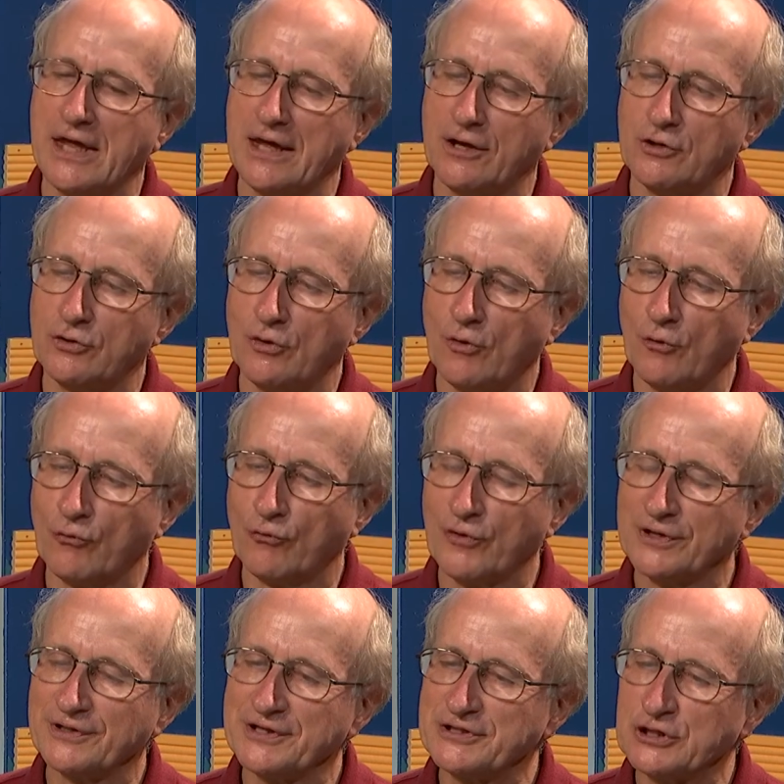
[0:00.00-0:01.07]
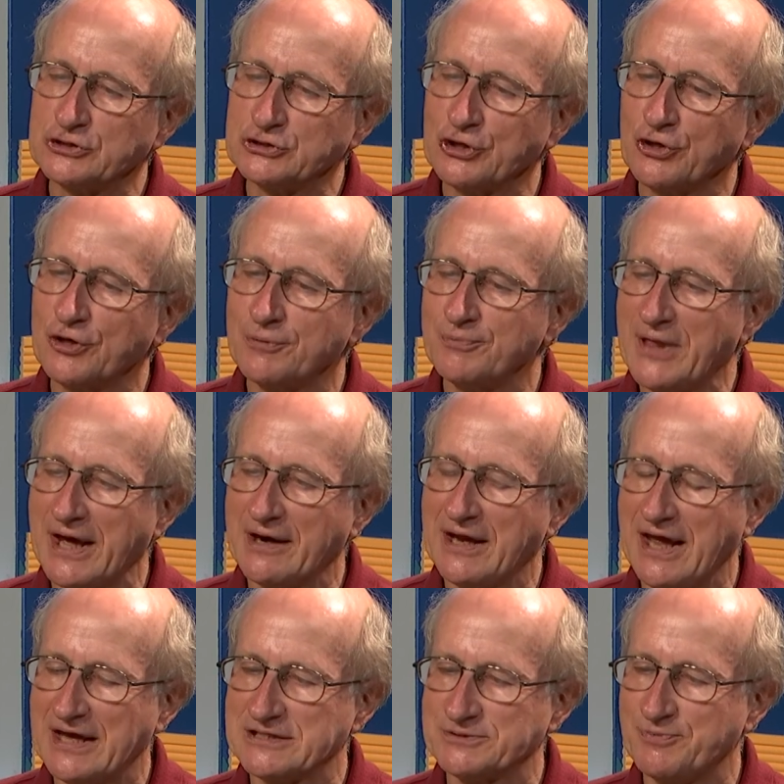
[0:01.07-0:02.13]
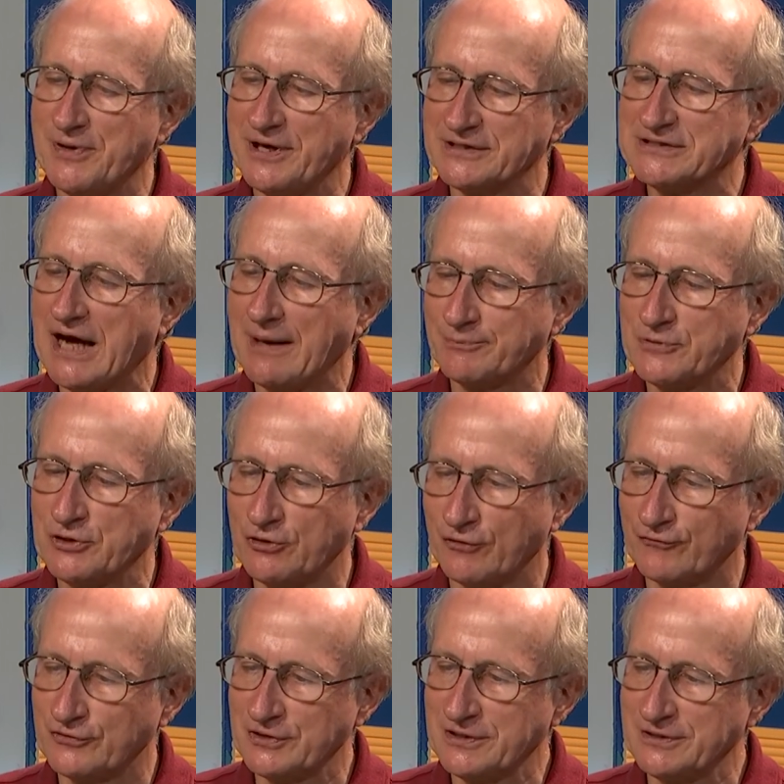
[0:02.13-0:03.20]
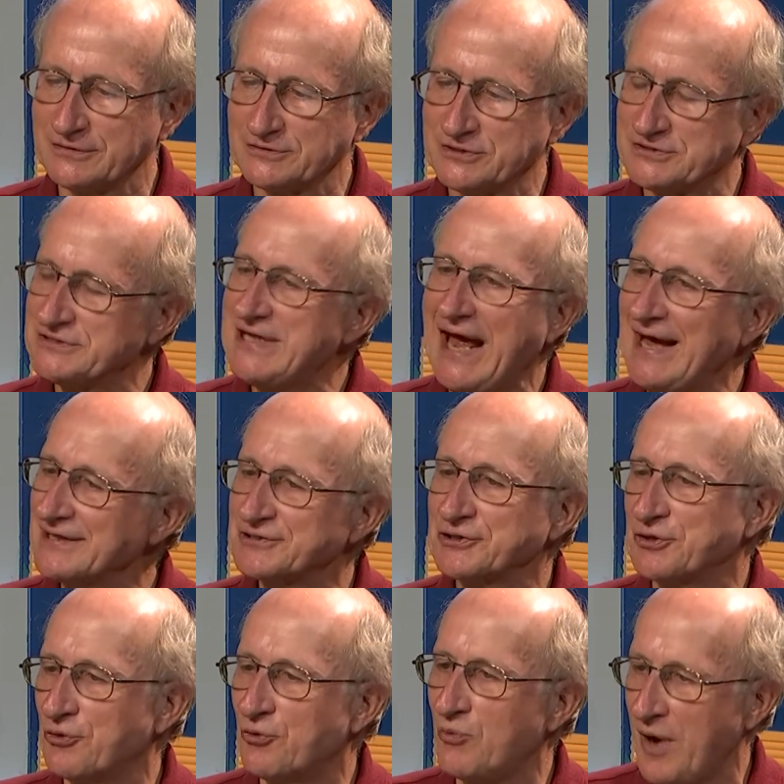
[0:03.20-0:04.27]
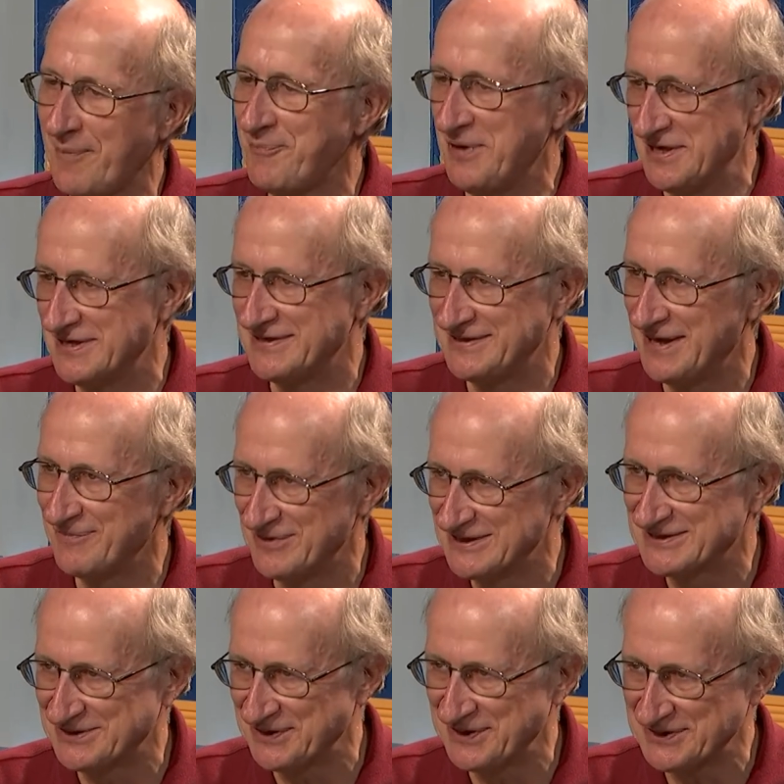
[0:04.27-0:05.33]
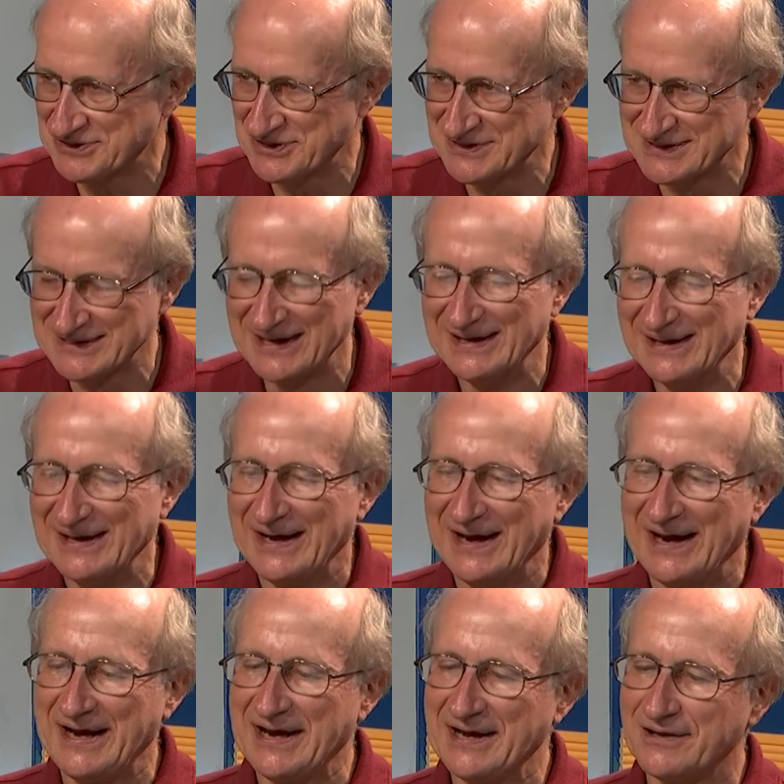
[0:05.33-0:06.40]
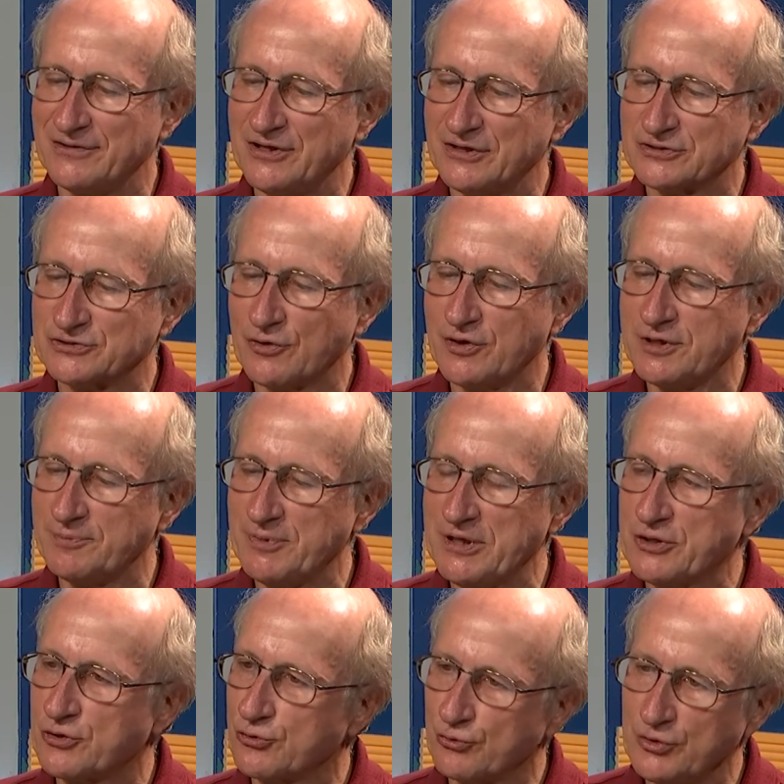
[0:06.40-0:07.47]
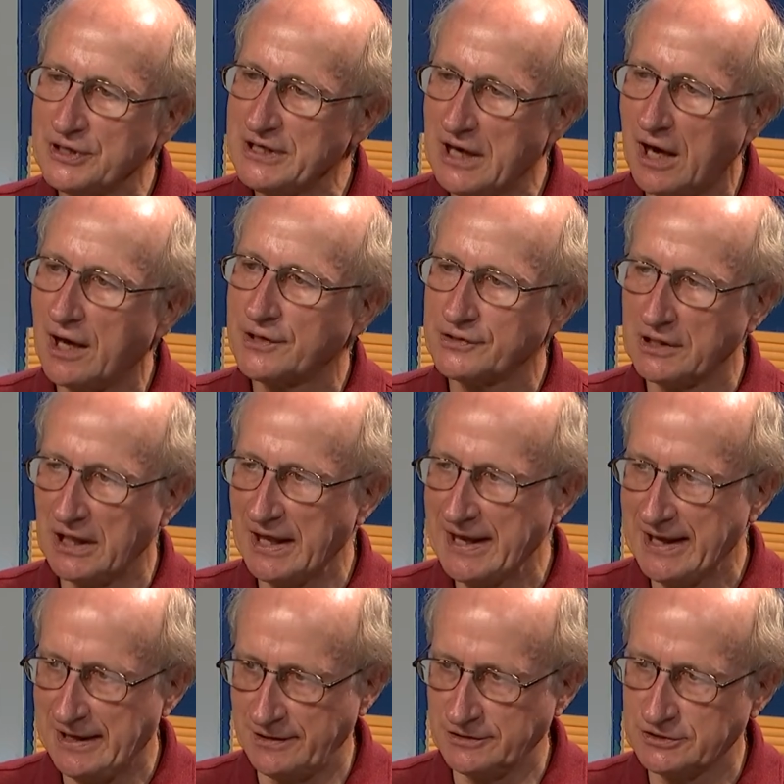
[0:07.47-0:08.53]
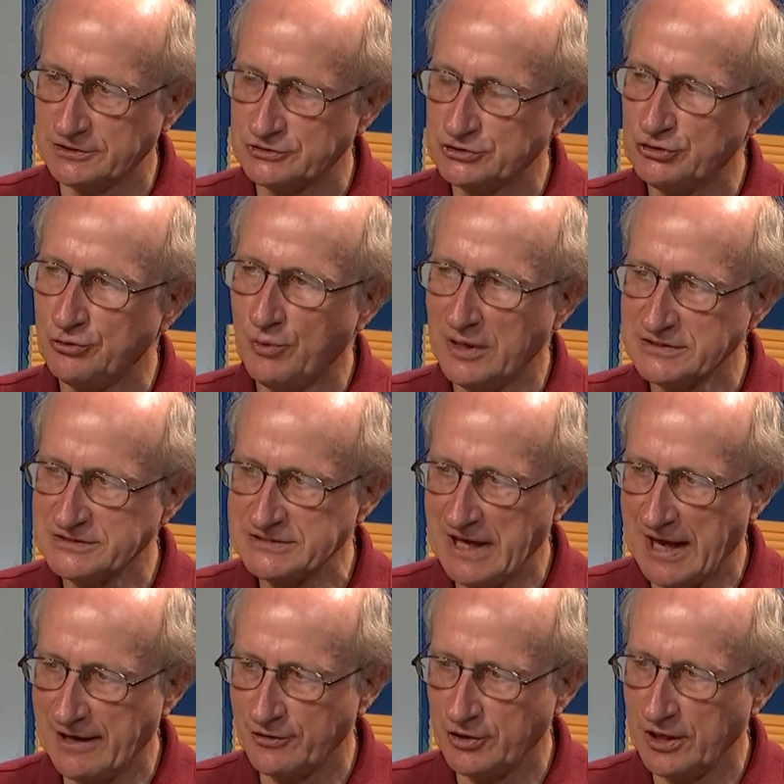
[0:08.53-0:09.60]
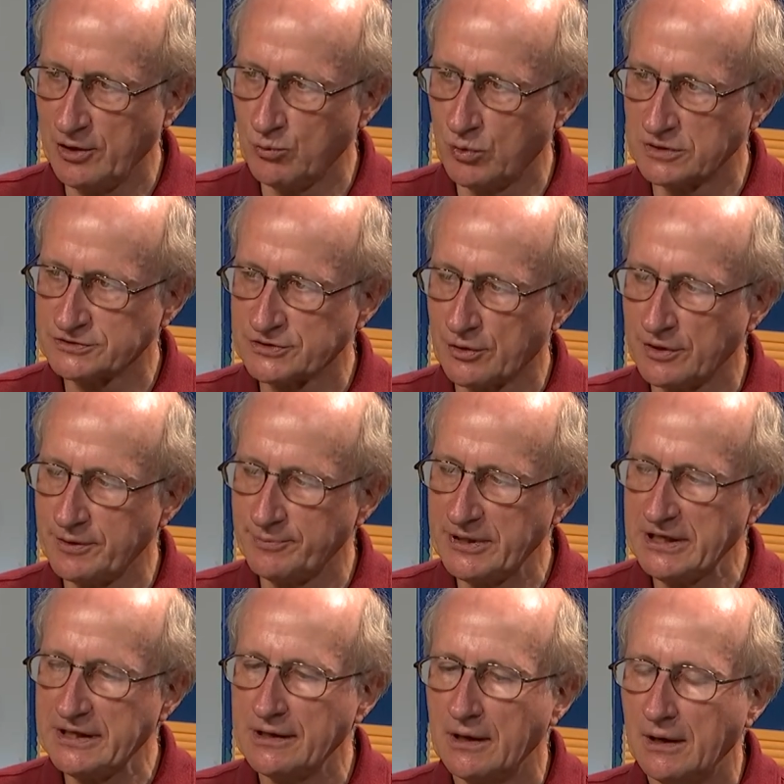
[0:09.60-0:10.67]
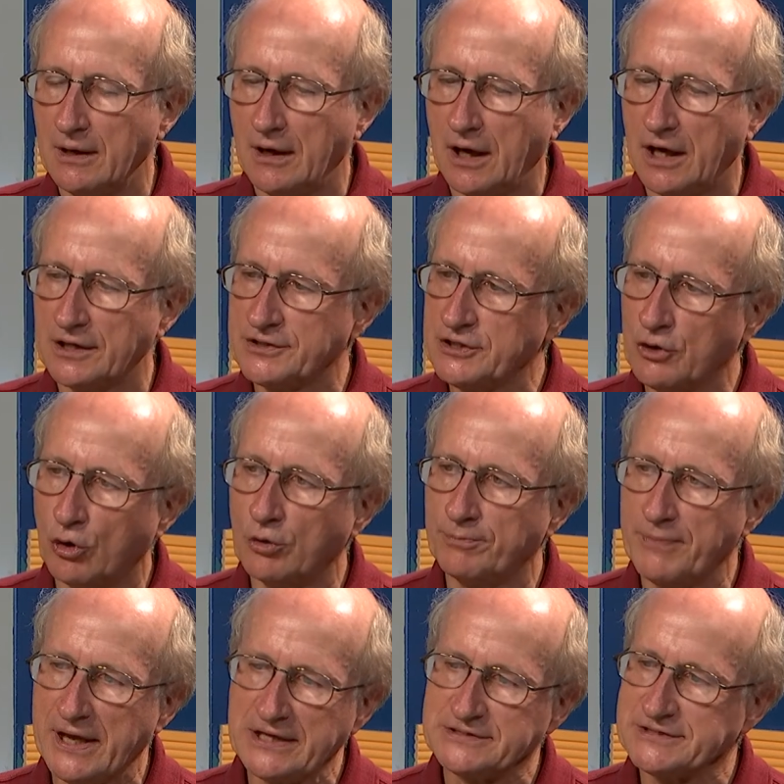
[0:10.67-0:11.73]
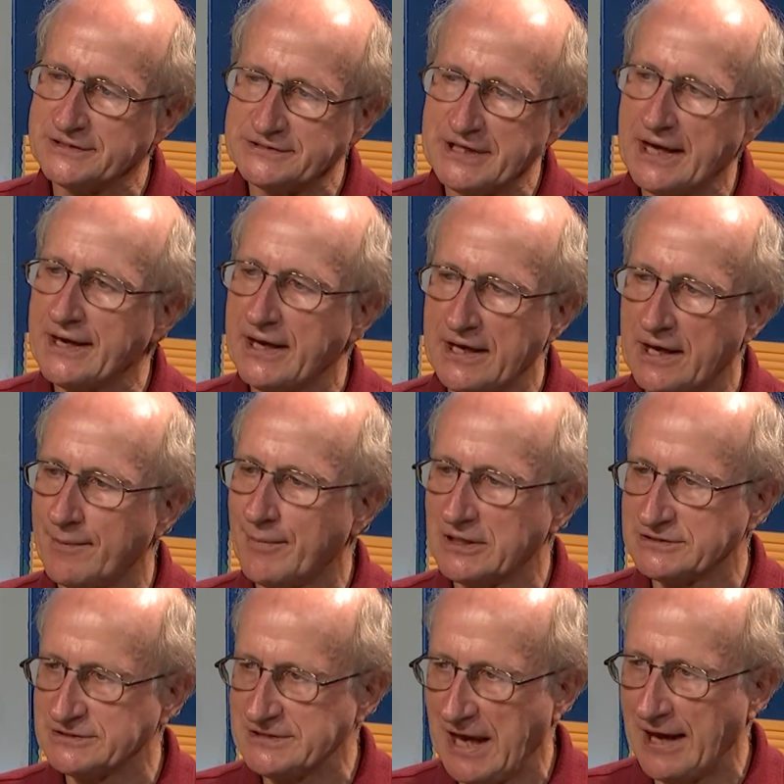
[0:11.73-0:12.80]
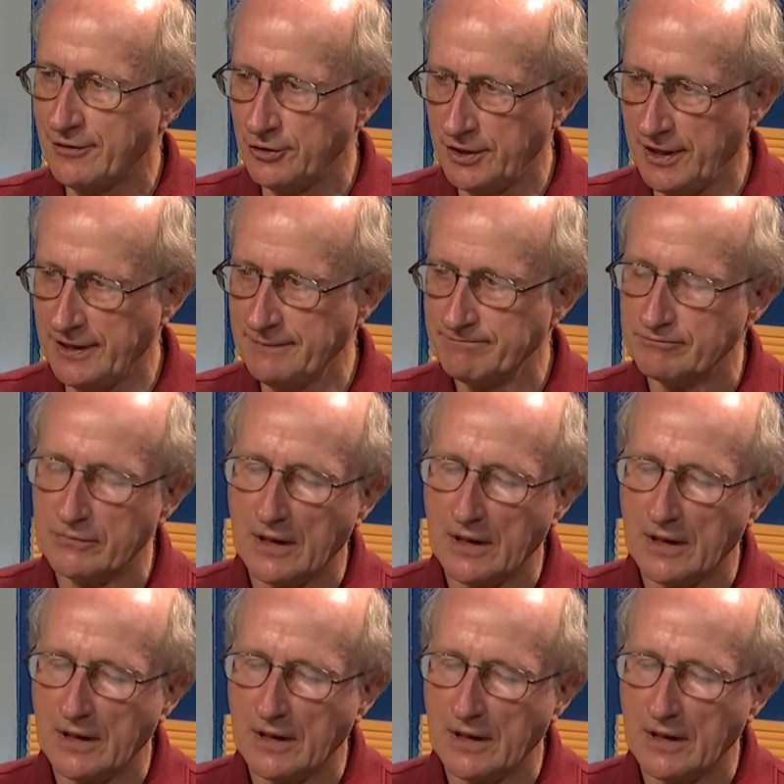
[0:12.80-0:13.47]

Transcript: and really, the term that has been adopted over the years is tactical weapon demonstrations. Mm-hmm. And there's going to be three on land two on Saturday, one's going to be on the old base at 10 a.m. on Saturday.